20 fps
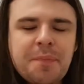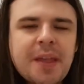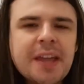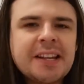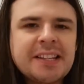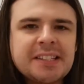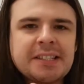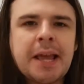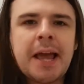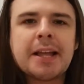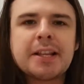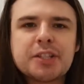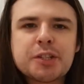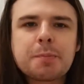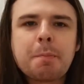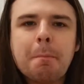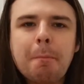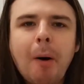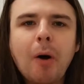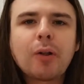
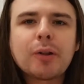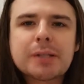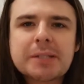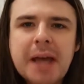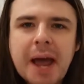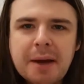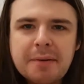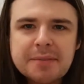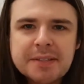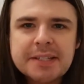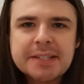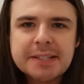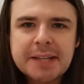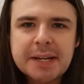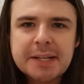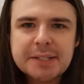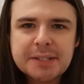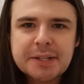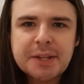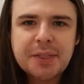intense malt
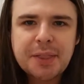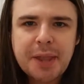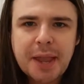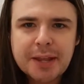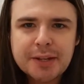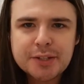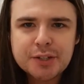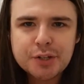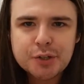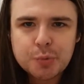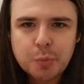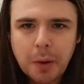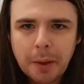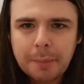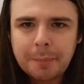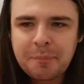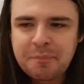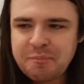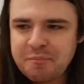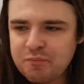aftertaste at the end as
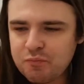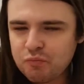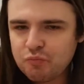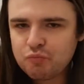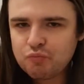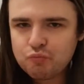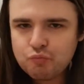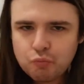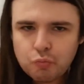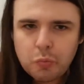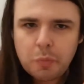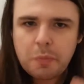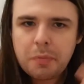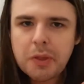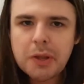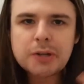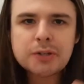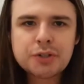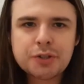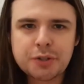well.
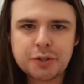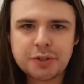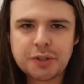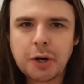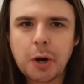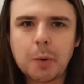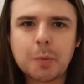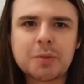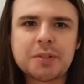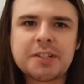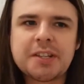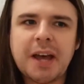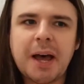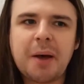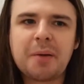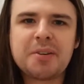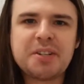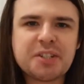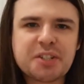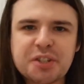So as it goes
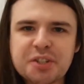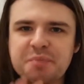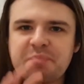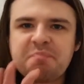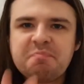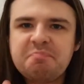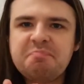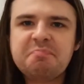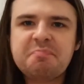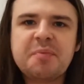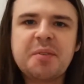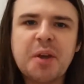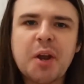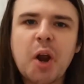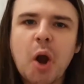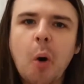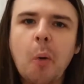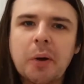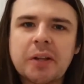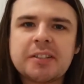down, you
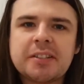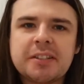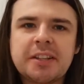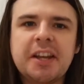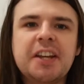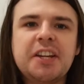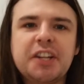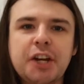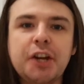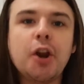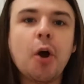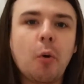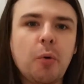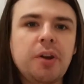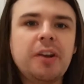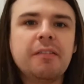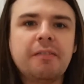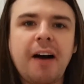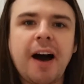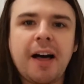know it's you know
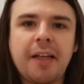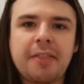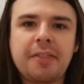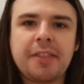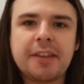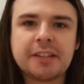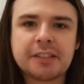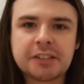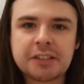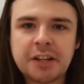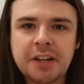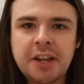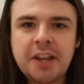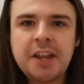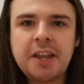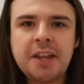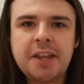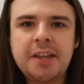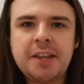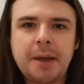you've had this.
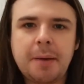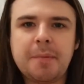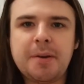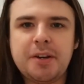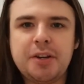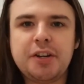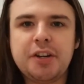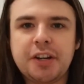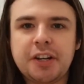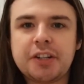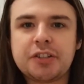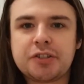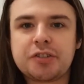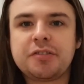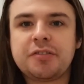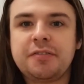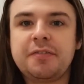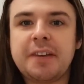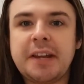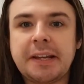I mean, you can
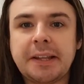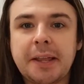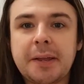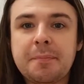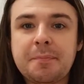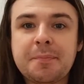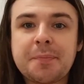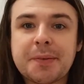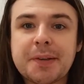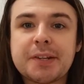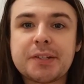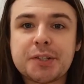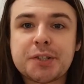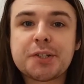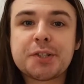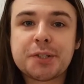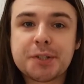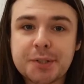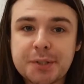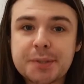just feel it.
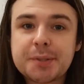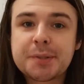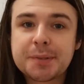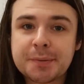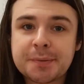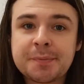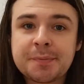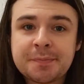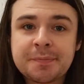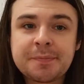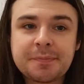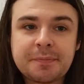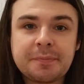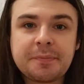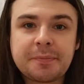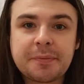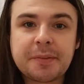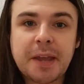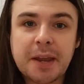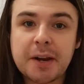It's
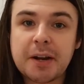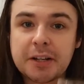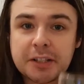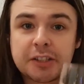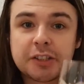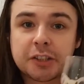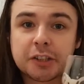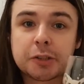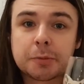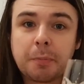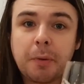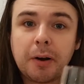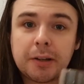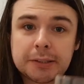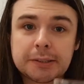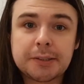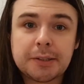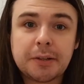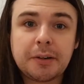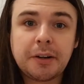the
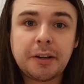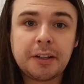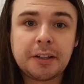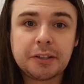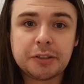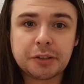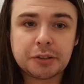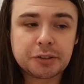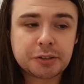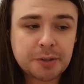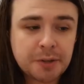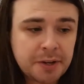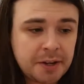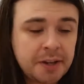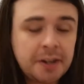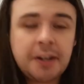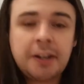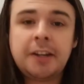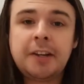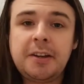spot, it really does.
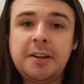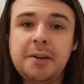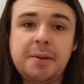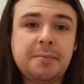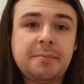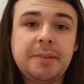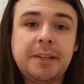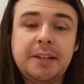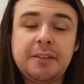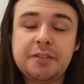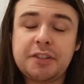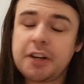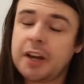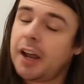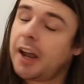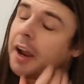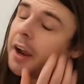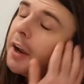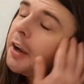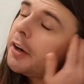Leaves you
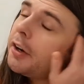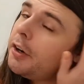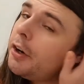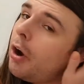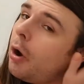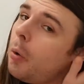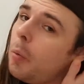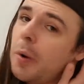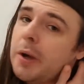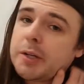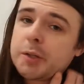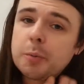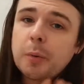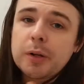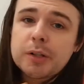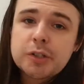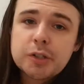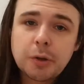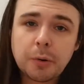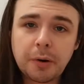hanging in no ways
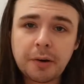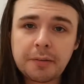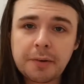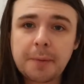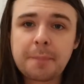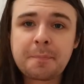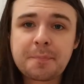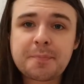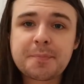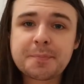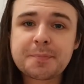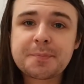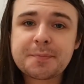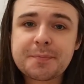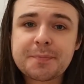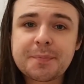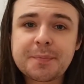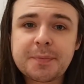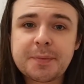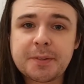whatsoever.
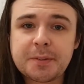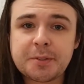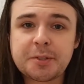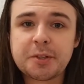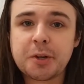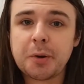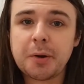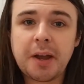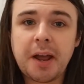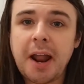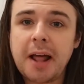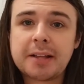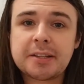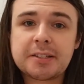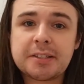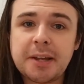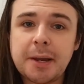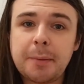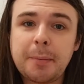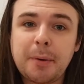So yeah, I'd
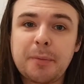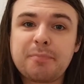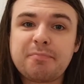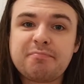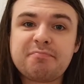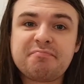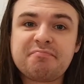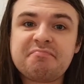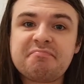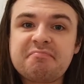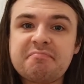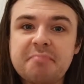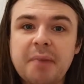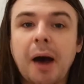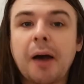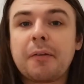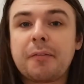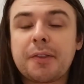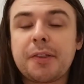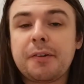say about
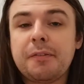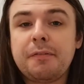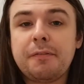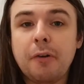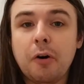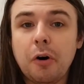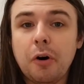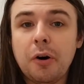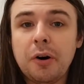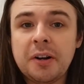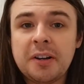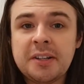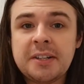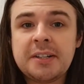out of the four,